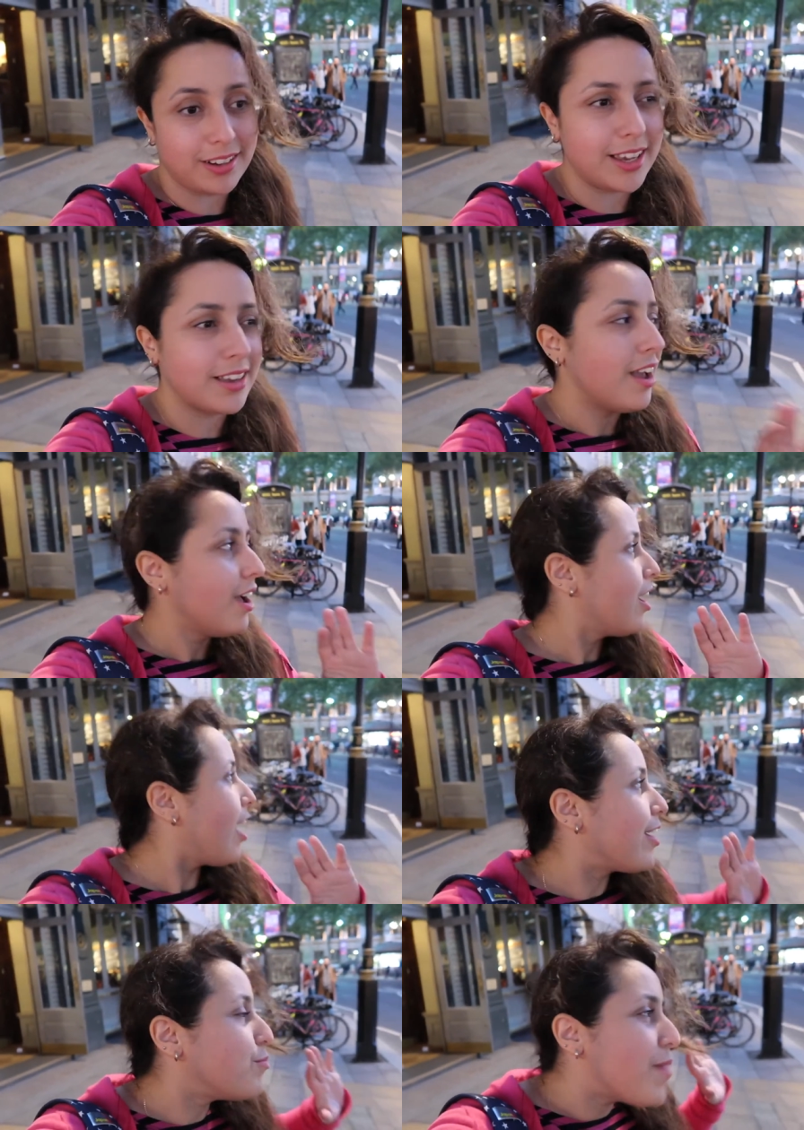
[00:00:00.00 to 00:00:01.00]
Like,
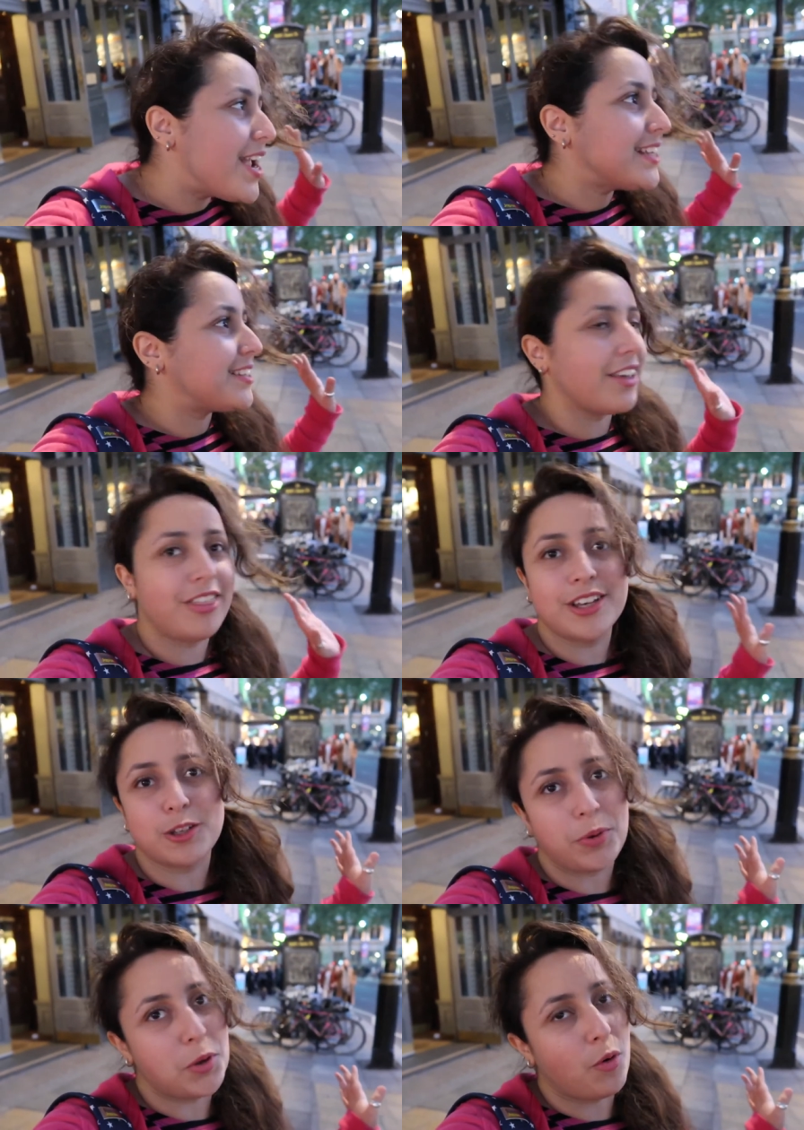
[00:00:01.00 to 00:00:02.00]
amazing
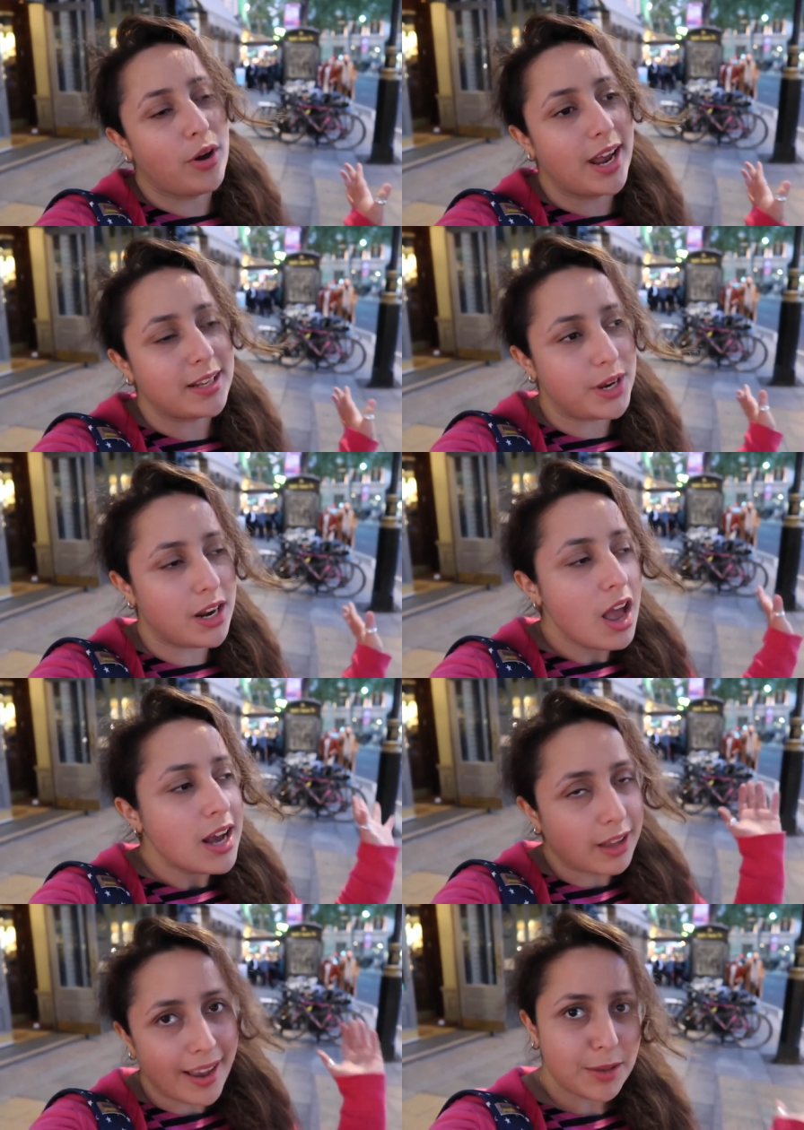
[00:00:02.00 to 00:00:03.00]
theatre people in it. I mean,
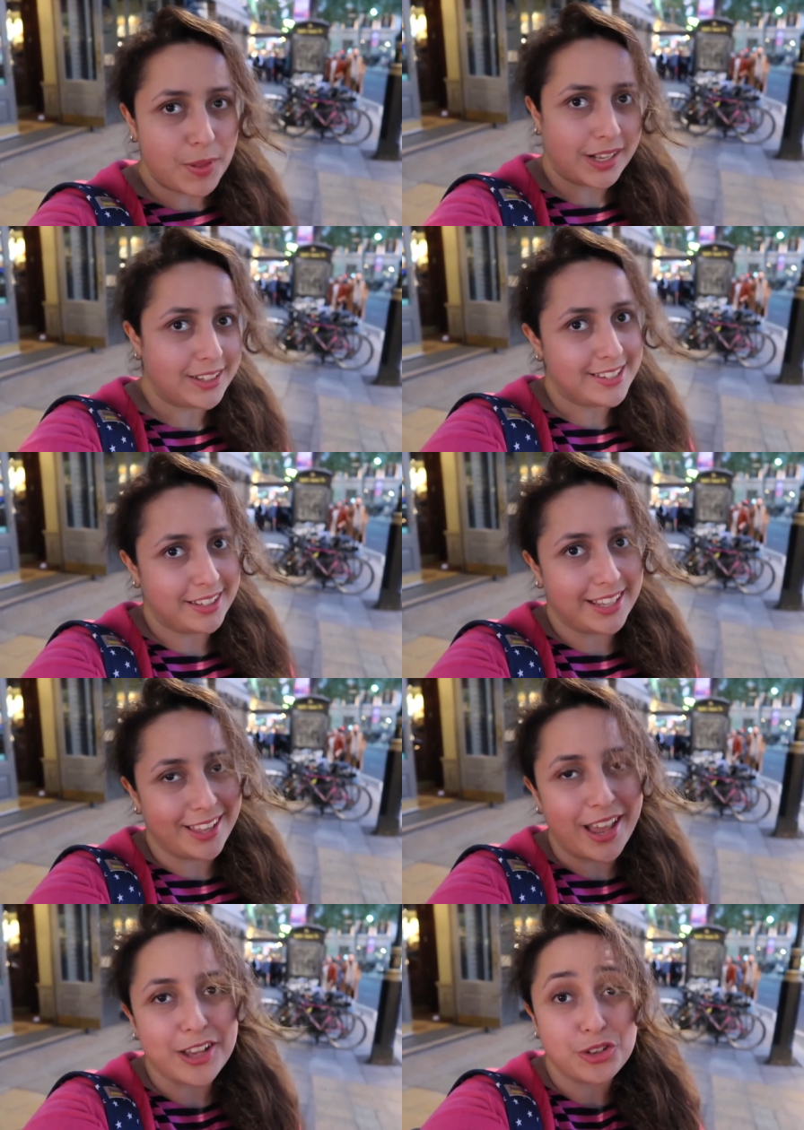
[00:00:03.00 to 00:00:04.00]
Dianne Pilkington is in it,
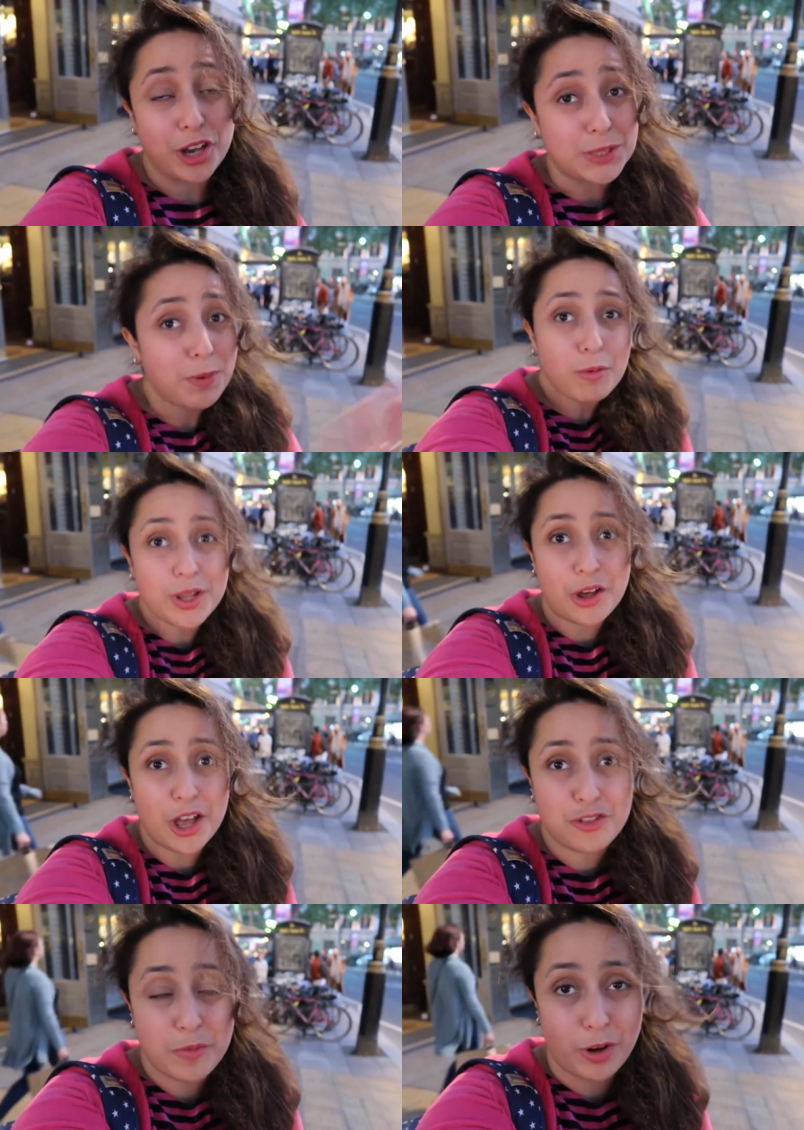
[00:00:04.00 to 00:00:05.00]
and as you guys probably know
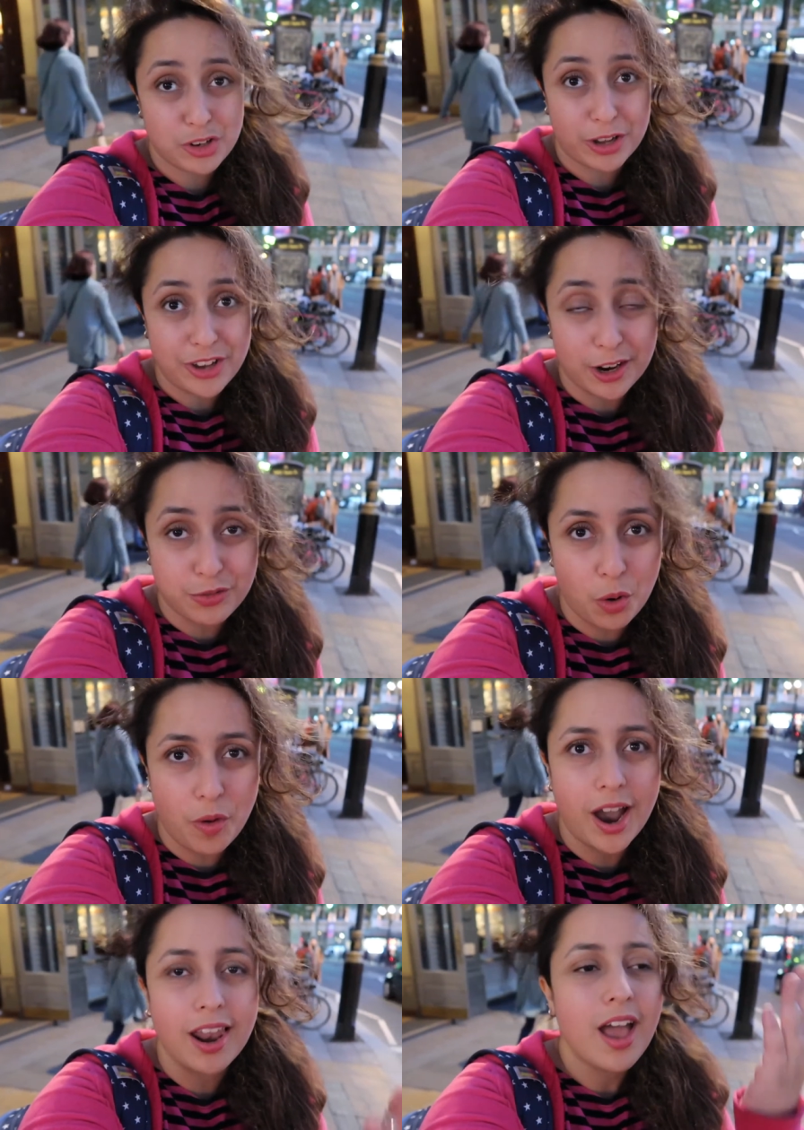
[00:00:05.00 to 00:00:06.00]
if you've been watching my channel for a
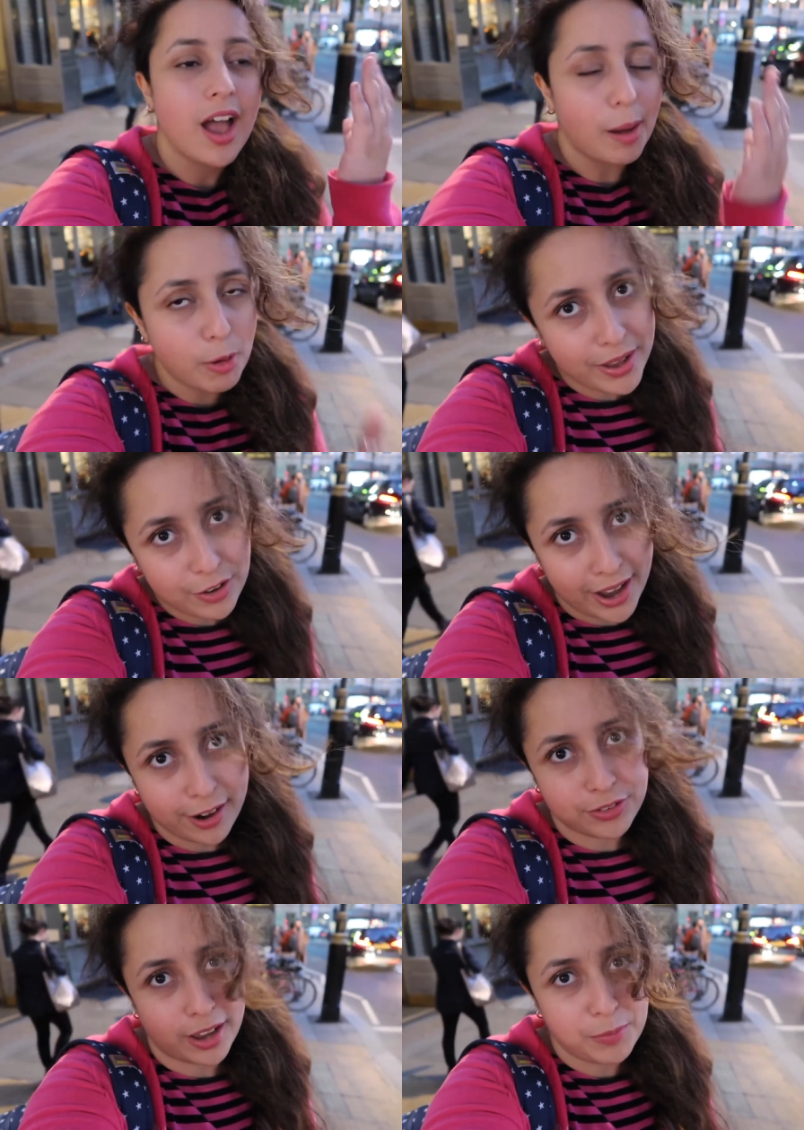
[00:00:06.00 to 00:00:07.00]
while, I'm a big
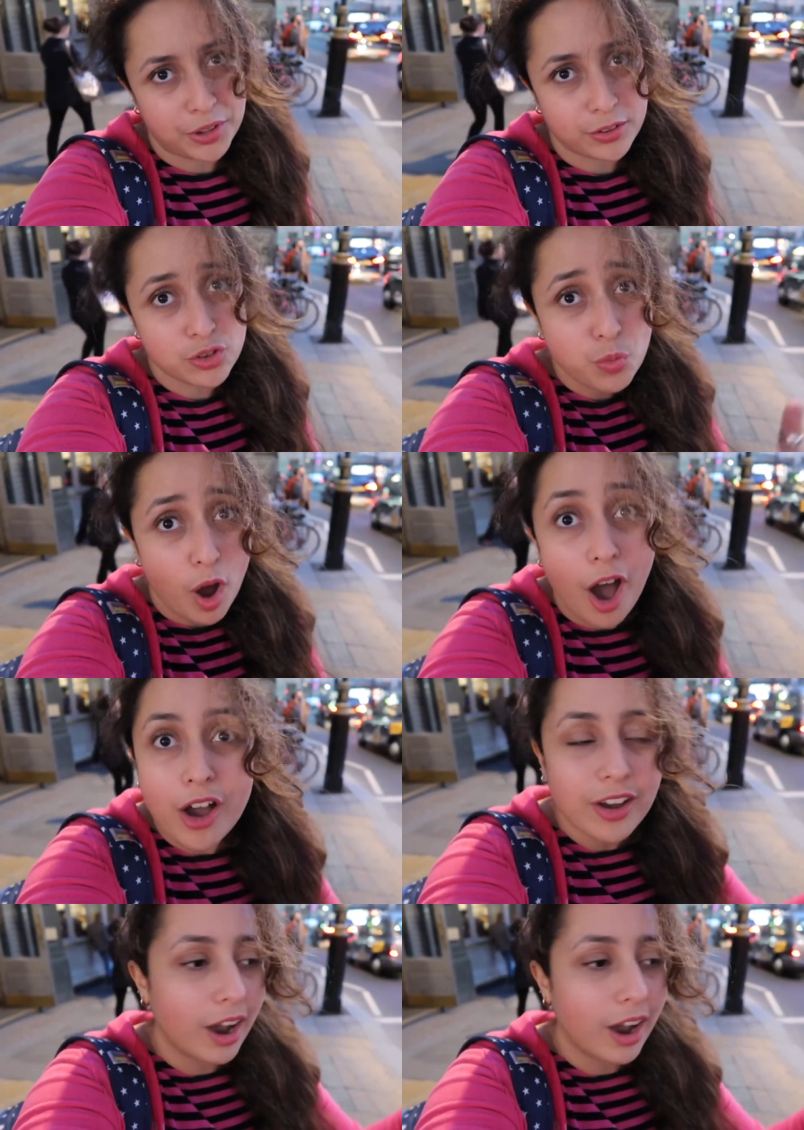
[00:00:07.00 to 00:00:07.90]
fan of Dianne Pilkington's work.